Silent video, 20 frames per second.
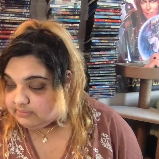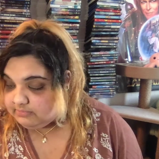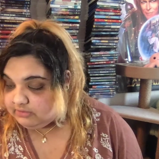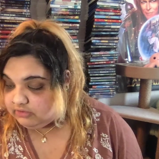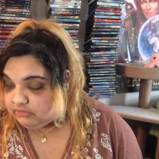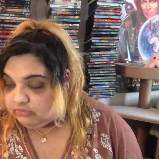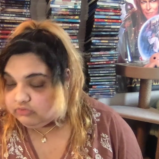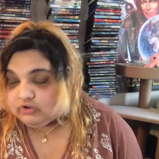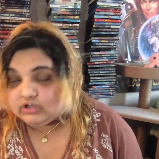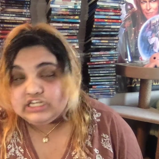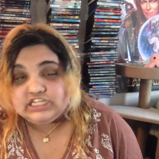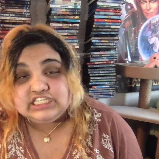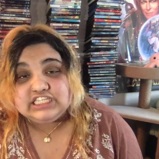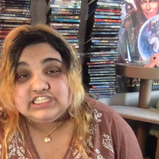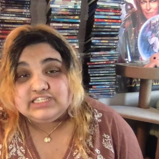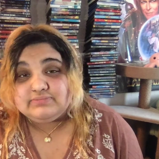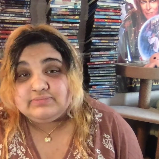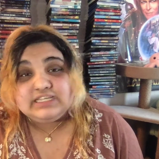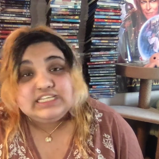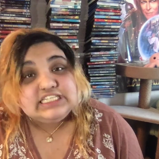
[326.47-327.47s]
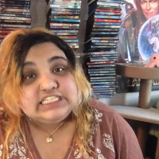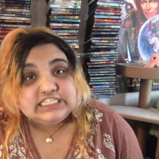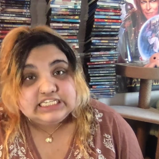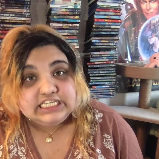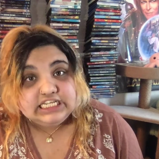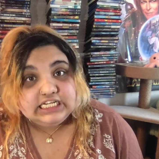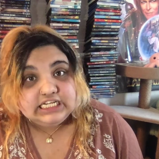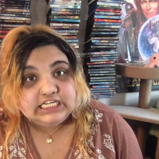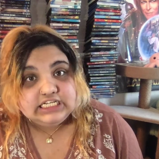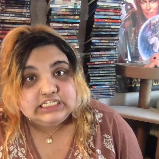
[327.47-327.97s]
Criticism is
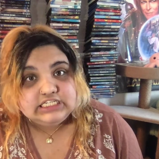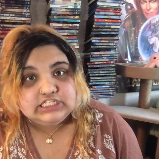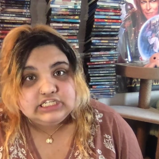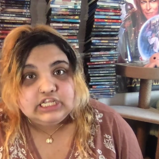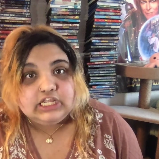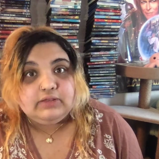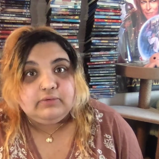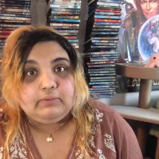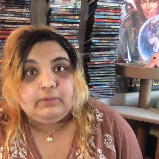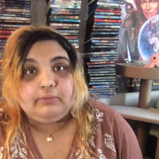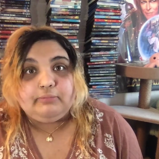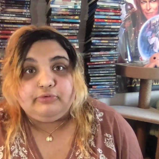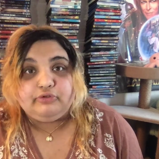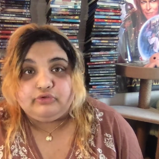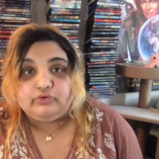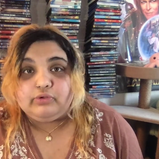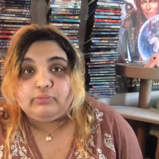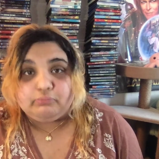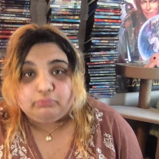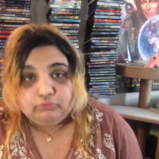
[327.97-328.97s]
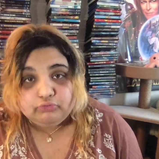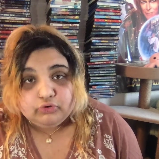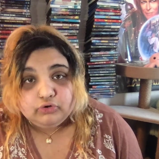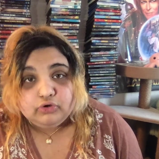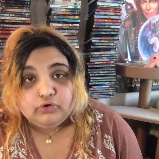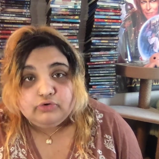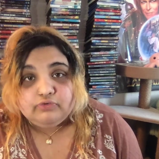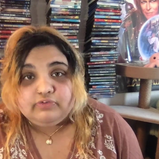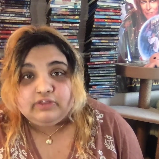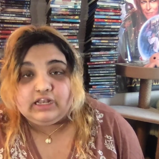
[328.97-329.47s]
needed to be able to
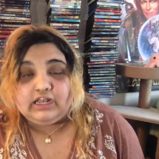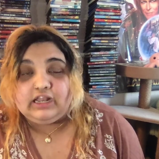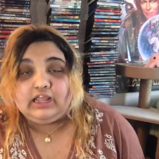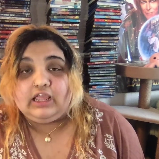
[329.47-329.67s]
improve and